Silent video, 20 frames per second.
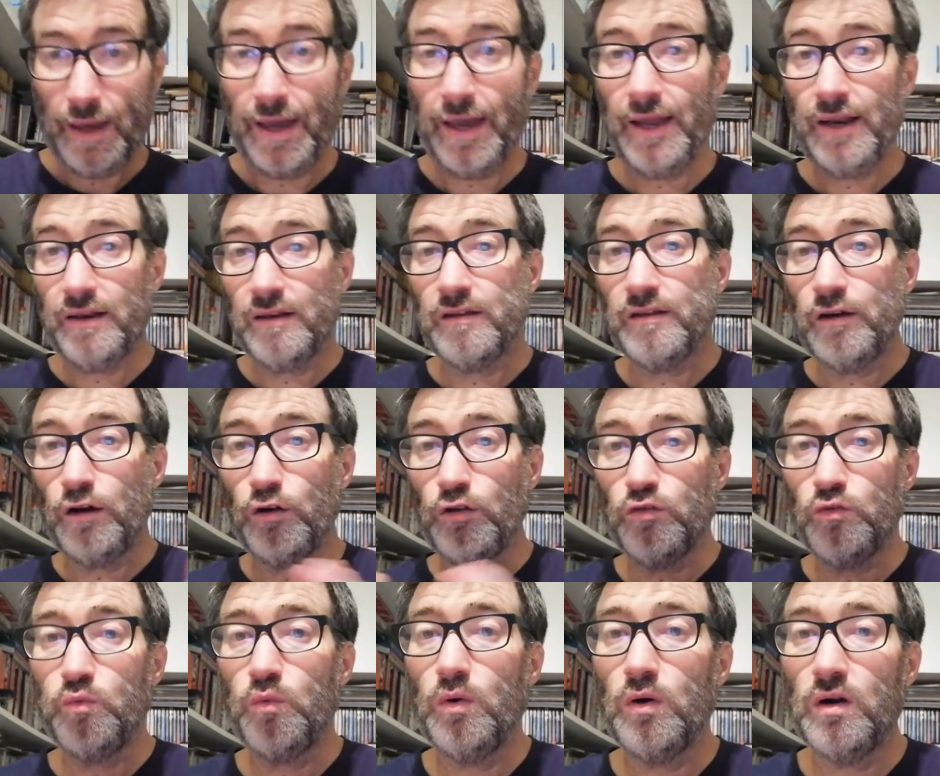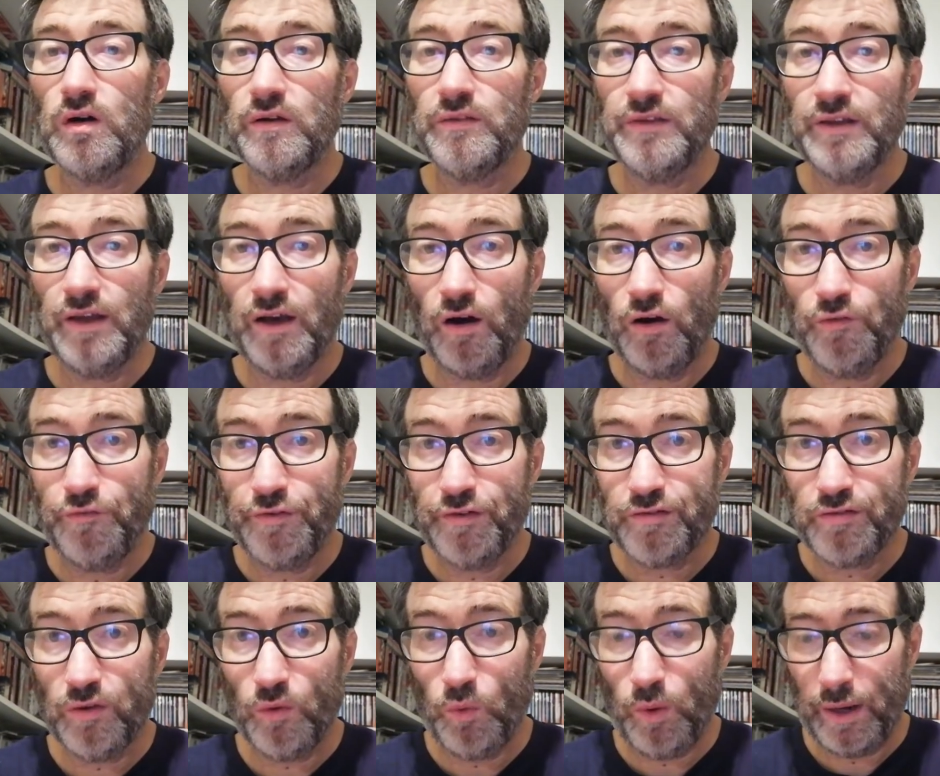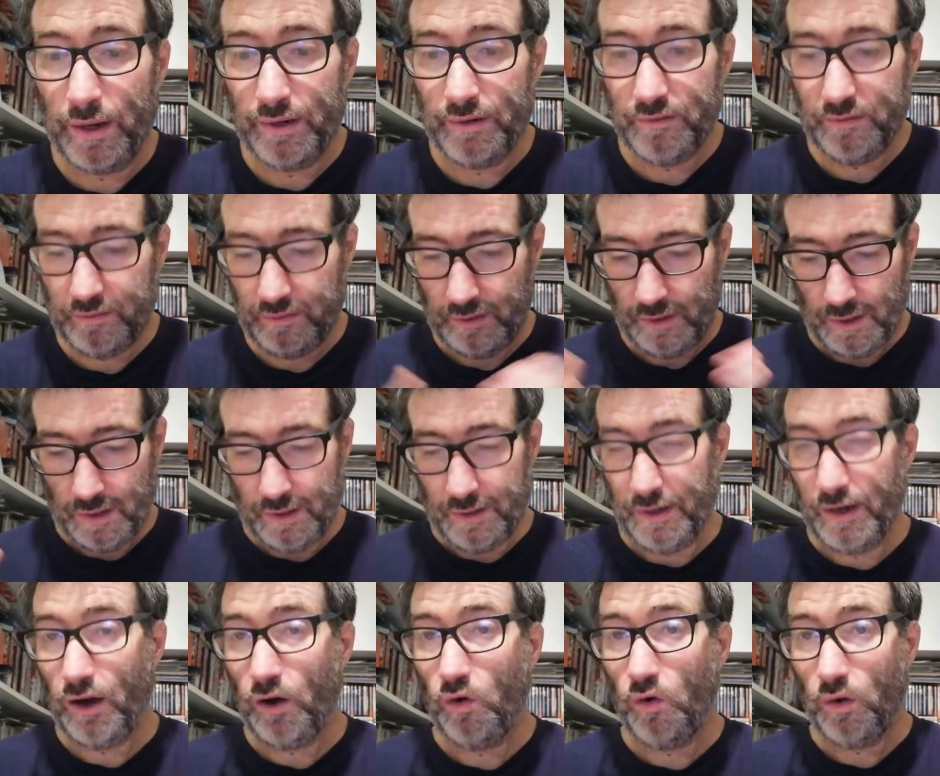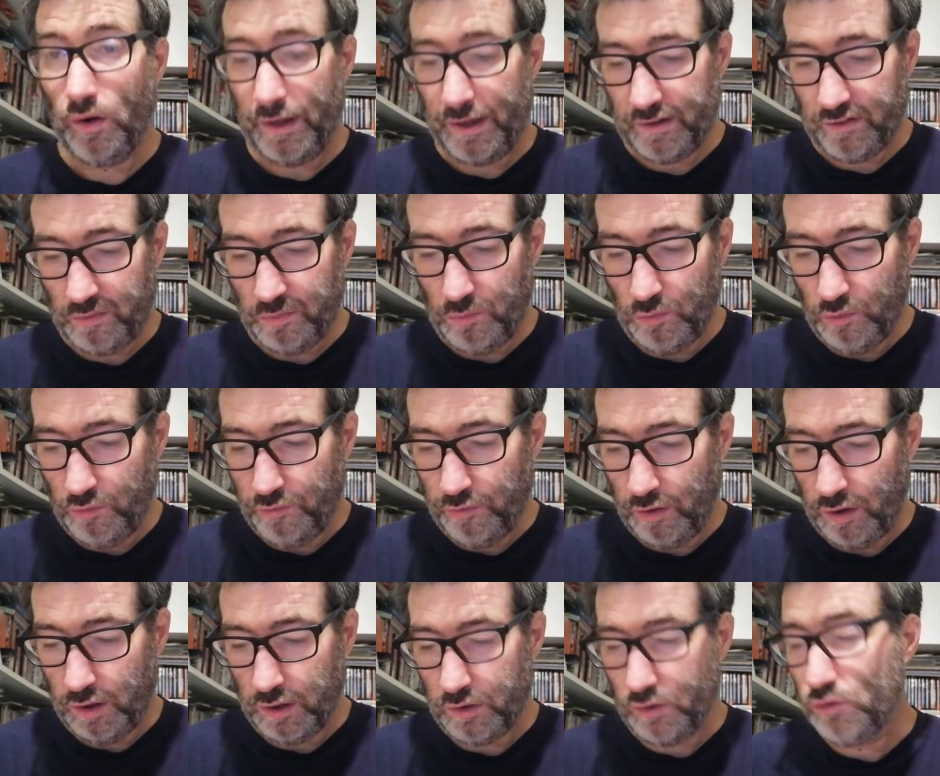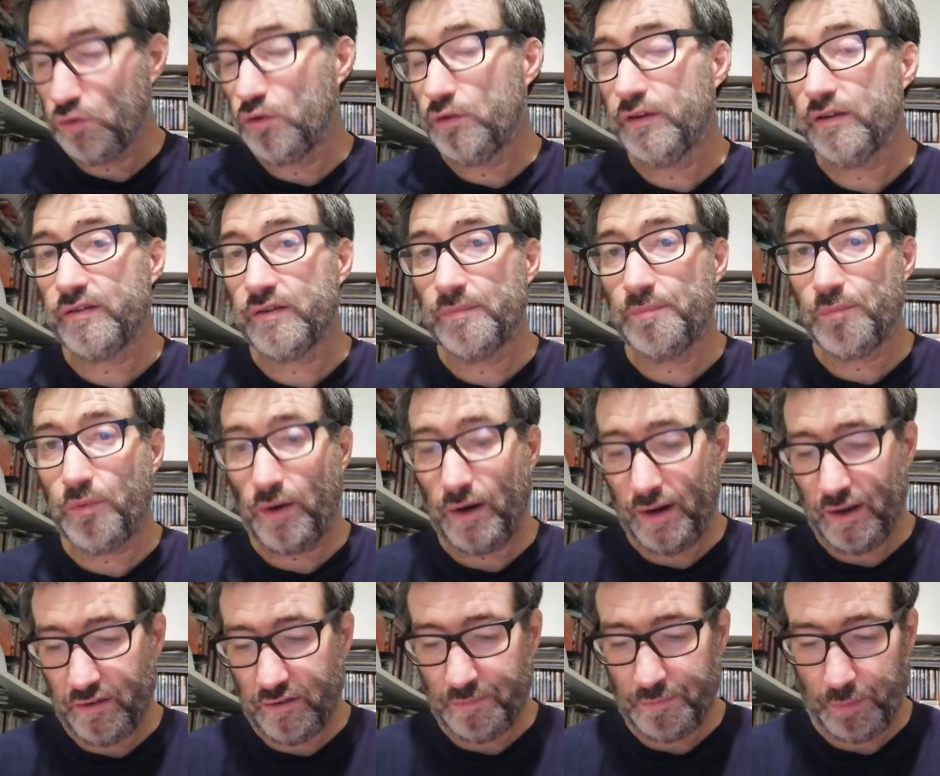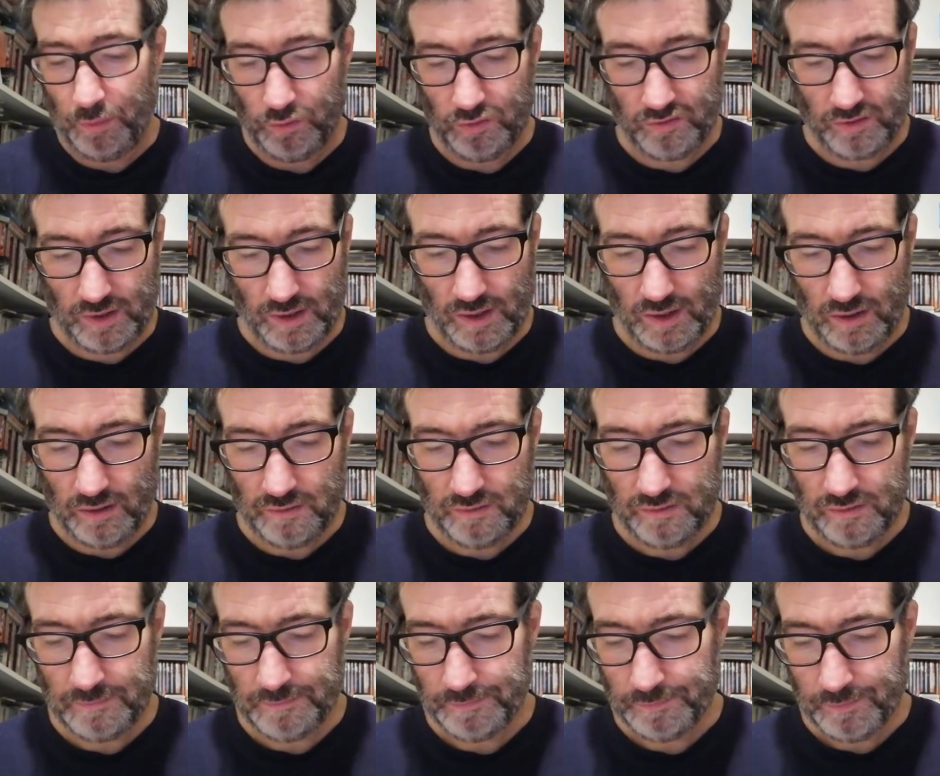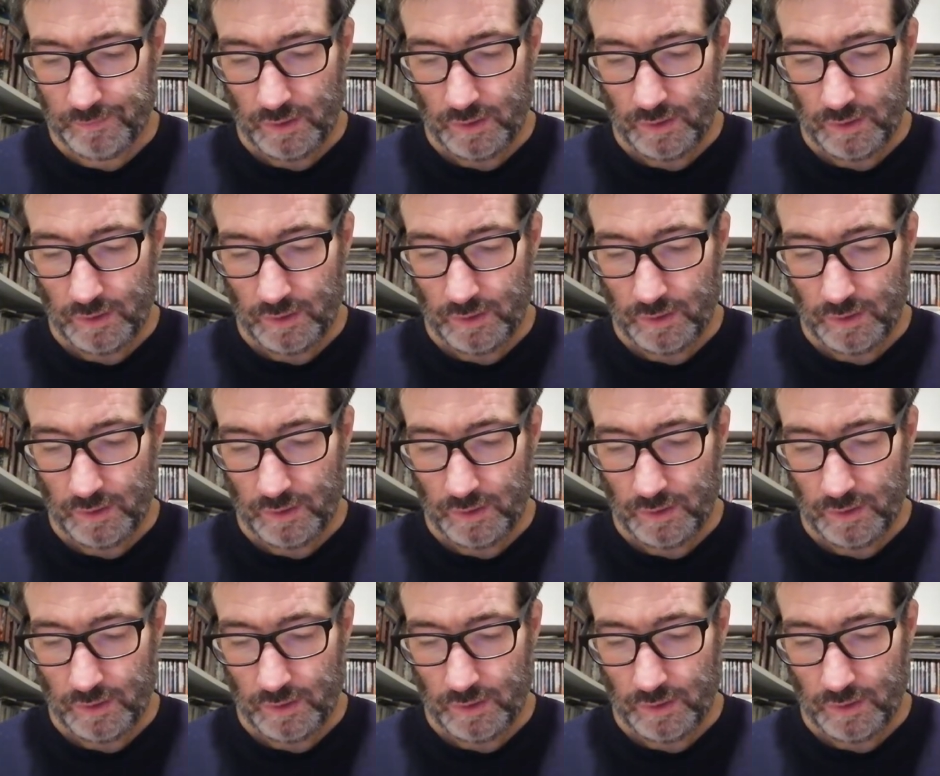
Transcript: And those were the official ones. Now let's move on to the surprise postcards.